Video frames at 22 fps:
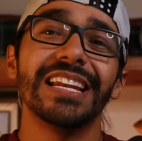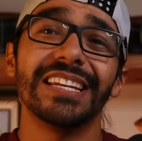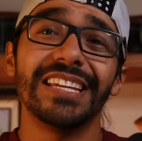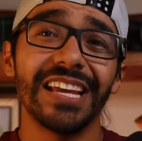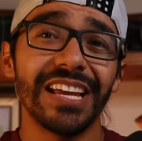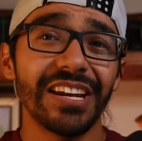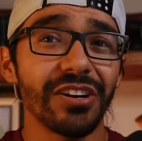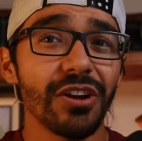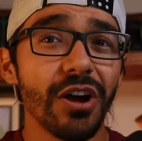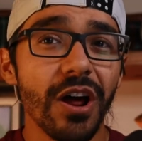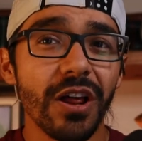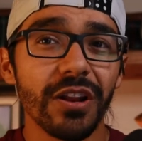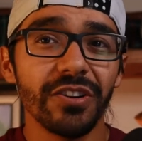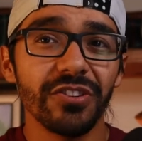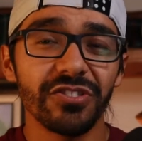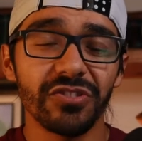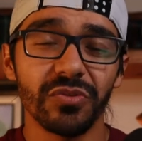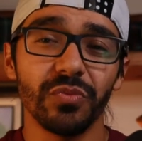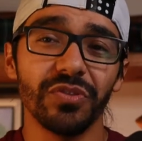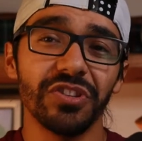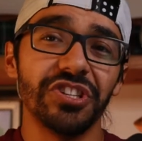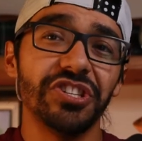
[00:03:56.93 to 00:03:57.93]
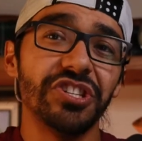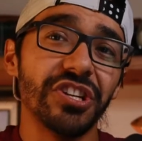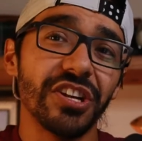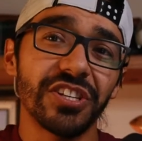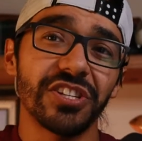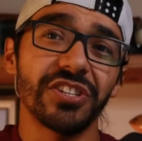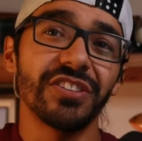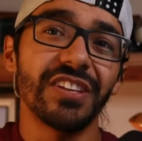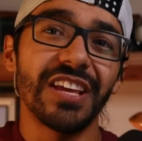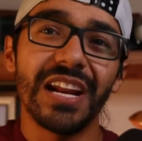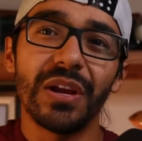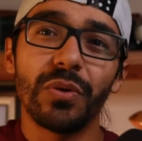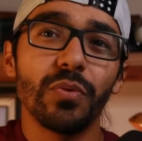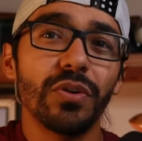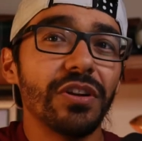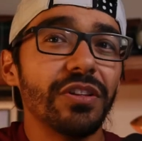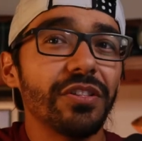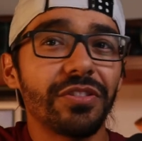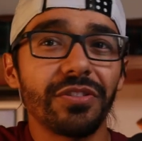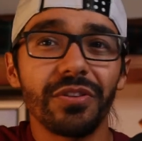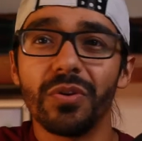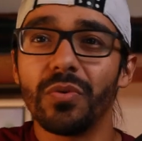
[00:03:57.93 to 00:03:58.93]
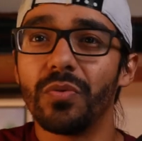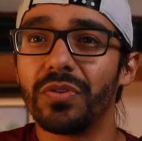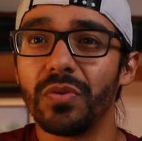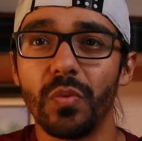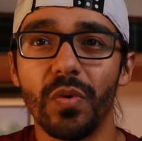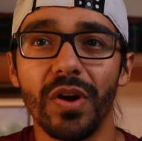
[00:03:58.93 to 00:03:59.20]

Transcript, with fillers: $10 was just so that I wouldn't throw it